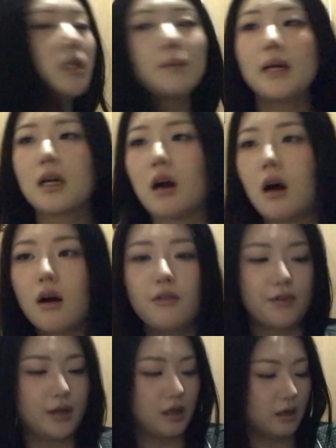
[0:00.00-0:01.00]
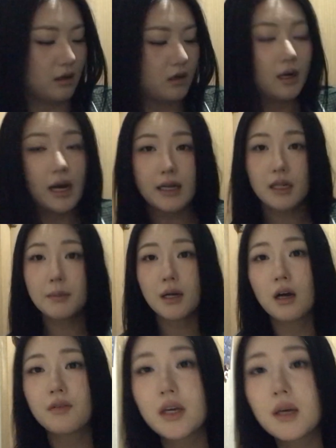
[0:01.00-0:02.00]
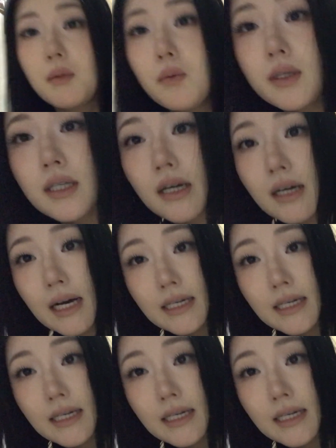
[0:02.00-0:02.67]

my coffee? I need my coffee. Give me 1 second, guys,